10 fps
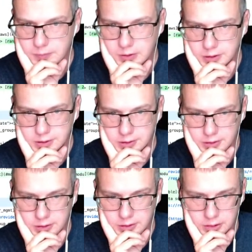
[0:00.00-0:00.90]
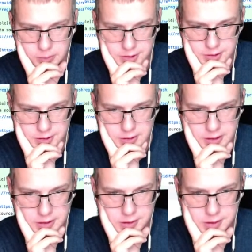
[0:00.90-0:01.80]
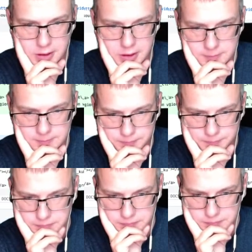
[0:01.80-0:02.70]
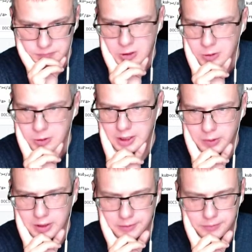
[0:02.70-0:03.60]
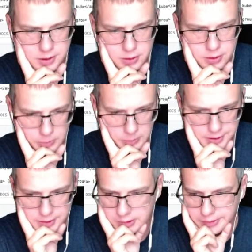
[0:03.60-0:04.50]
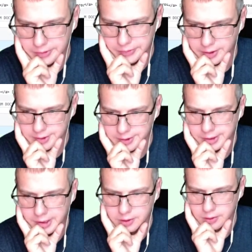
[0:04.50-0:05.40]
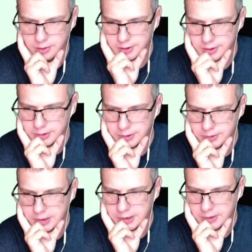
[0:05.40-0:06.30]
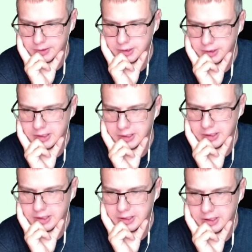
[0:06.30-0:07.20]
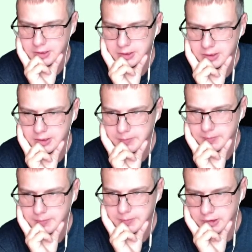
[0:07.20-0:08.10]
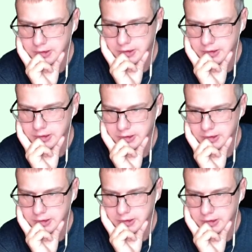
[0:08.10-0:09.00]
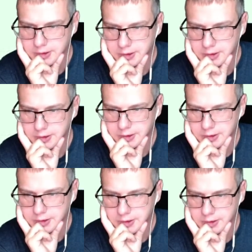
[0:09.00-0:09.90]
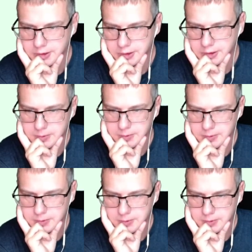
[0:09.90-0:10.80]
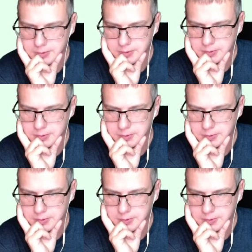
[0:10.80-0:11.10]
Let's see what's next here. Well, I will leave these comments after the stream so that I don't have to take time. But this one is the same. I commented earlier.